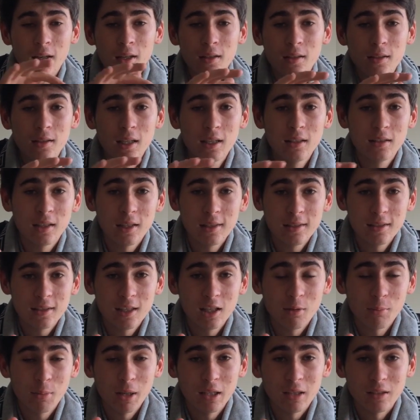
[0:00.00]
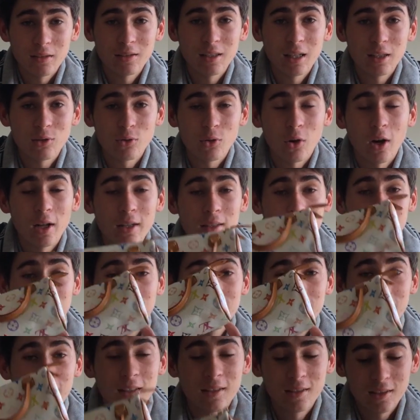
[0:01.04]
16 centimeters, that's right,
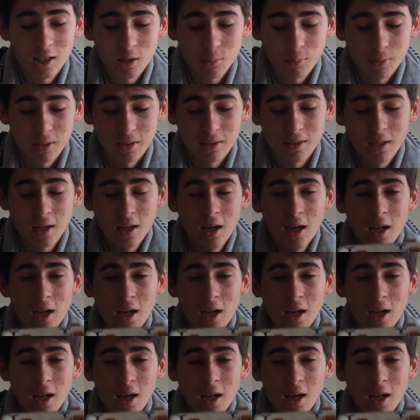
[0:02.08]
16 centimeters.